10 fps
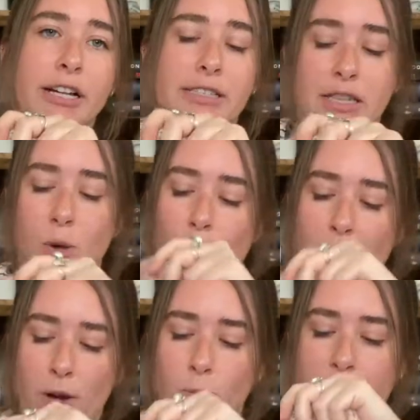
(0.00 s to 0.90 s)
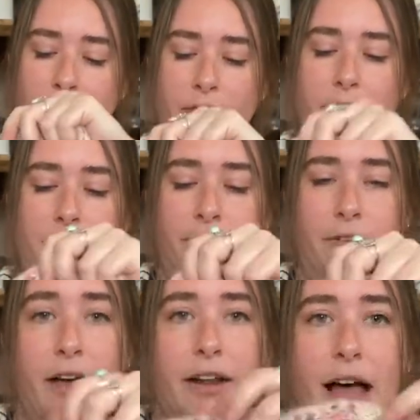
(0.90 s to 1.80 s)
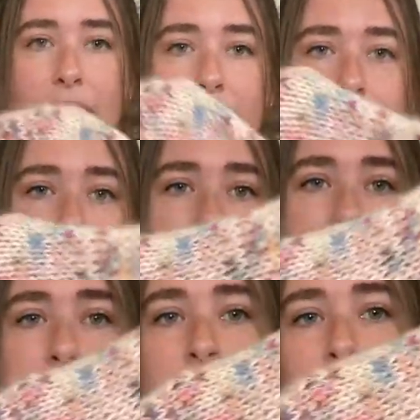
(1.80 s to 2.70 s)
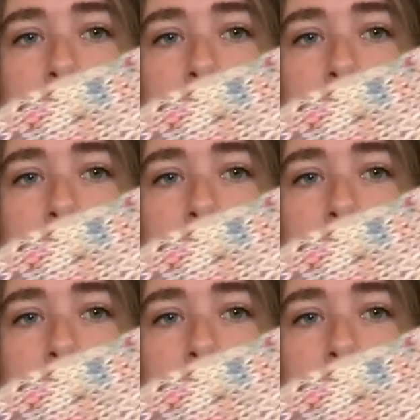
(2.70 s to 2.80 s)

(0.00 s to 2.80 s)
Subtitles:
It's the one with the fun eyelet